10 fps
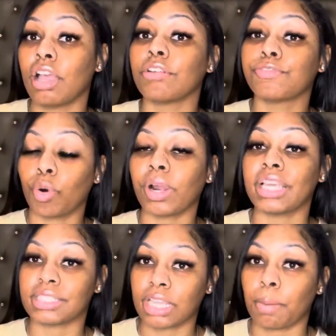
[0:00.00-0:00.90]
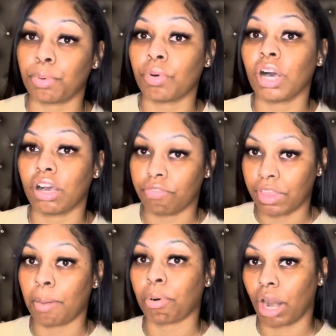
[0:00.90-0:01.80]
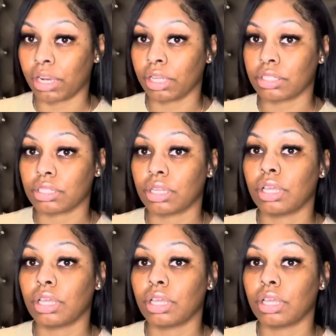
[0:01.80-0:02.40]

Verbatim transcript: for a sample of that product.